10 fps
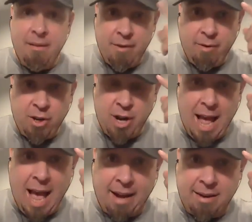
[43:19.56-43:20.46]
Very good
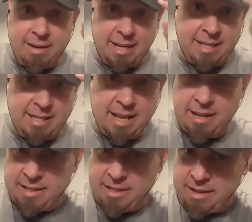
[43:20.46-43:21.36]
hat. Like I said,
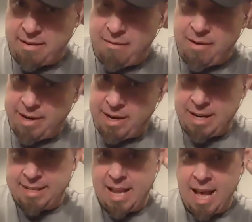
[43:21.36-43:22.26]
this is a, a very
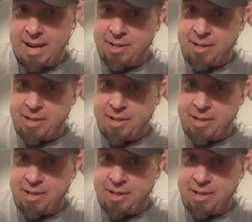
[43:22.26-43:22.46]
nice hat.